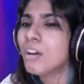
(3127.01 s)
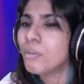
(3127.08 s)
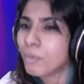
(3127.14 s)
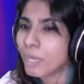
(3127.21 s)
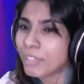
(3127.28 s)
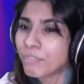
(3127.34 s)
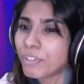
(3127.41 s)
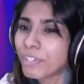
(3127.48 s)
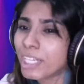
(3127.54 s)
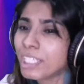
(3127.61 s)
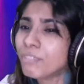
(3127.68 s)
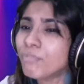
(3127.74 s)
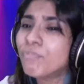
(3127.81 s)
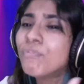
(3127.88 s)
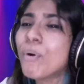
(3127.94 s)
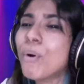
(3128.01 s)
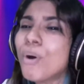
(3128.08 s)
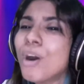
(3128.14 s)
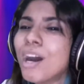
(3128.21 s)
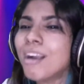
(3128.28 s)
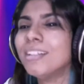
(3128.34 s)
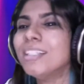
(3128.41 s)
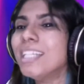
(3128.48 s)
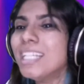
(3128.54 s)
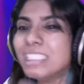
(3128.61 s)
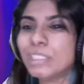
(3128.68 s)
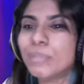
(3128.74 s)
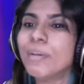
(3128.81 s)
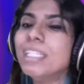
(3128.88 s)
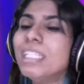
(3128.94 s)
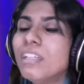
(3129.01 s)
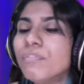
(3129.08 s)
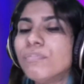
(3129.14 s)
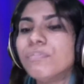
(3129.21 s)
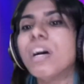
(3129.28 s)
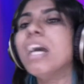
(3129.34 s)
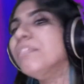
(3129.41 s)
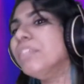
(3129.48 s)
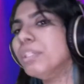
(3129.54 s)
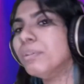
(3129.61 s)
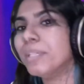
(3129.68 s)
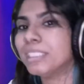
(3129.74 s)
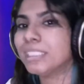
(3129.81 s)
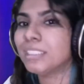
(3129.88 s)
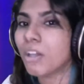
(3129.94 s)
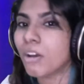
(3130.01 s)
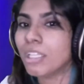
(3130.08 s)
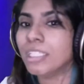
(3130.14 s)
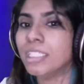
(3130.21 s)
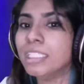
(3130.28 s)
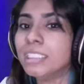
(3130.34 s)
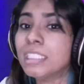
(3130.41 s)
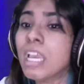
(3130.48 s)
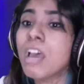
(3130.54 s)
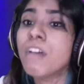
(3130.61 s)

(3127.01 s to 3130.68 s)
wait for it, 425 US dollars,